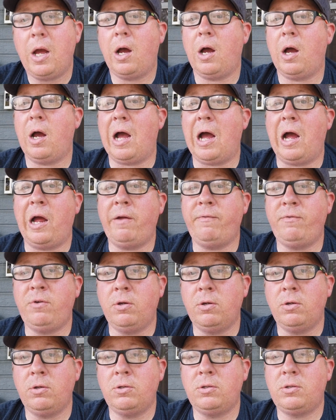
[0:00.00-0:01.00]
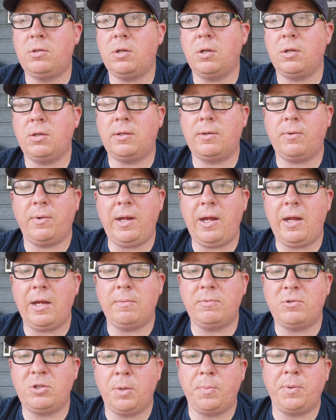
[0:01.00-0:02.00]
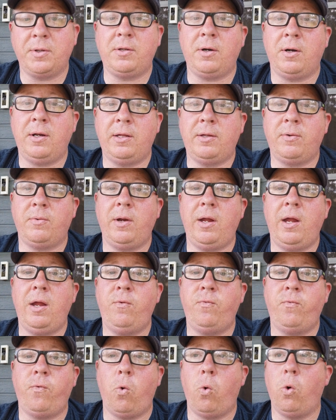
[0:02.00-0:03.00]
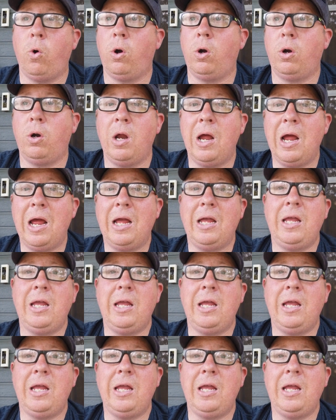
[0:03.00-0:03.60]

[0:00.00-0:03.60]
I've used 3M Super 33 for